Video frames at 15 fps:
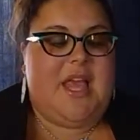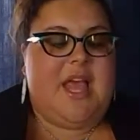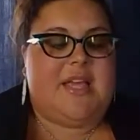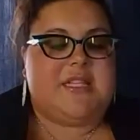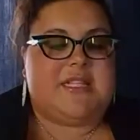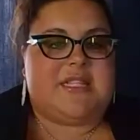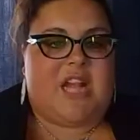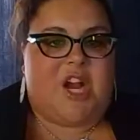
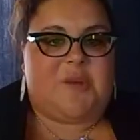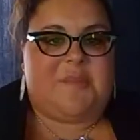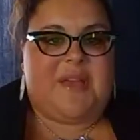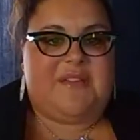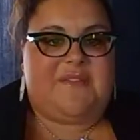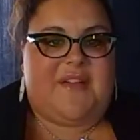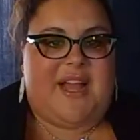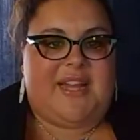Start
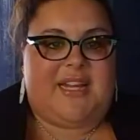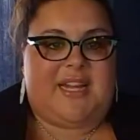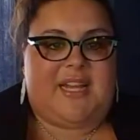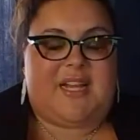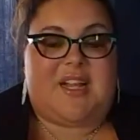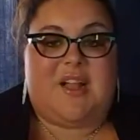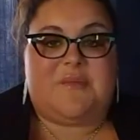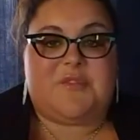by finding
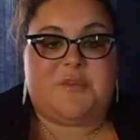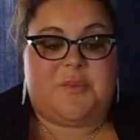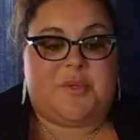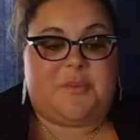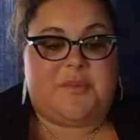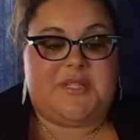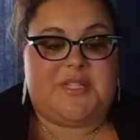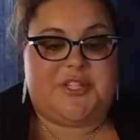a
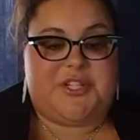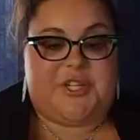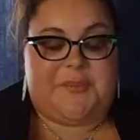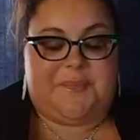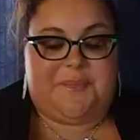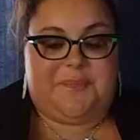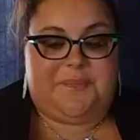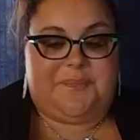comfortable
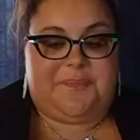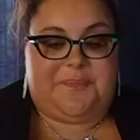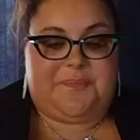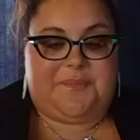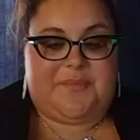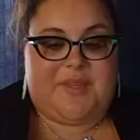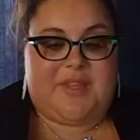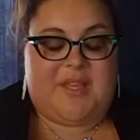position.
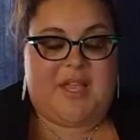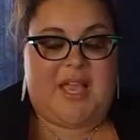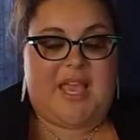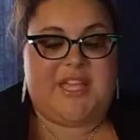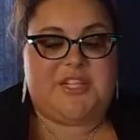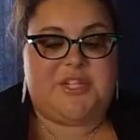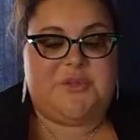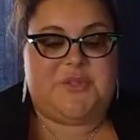
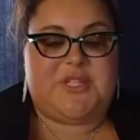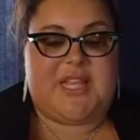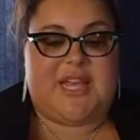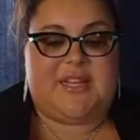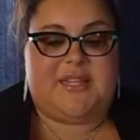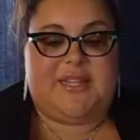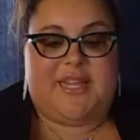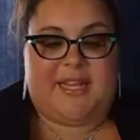As you
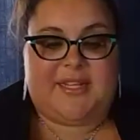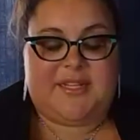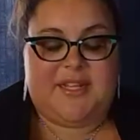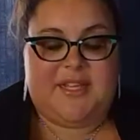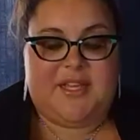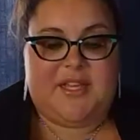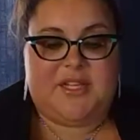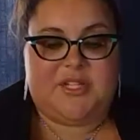settle in,
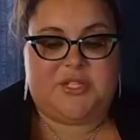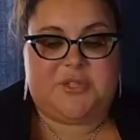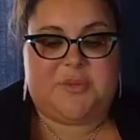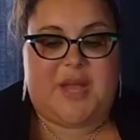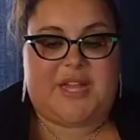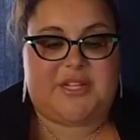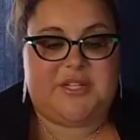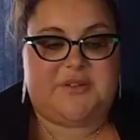
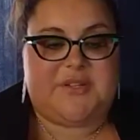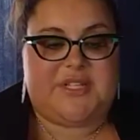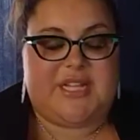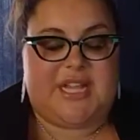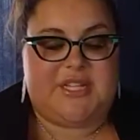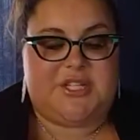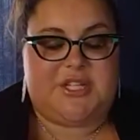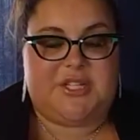direct your
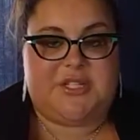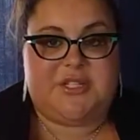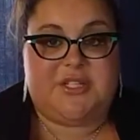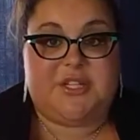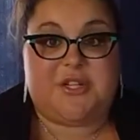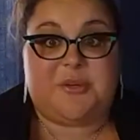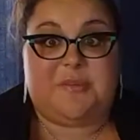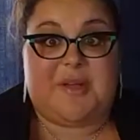attention
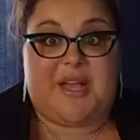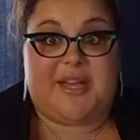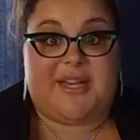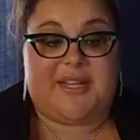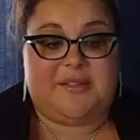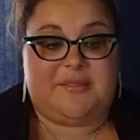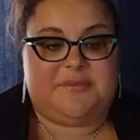to your body.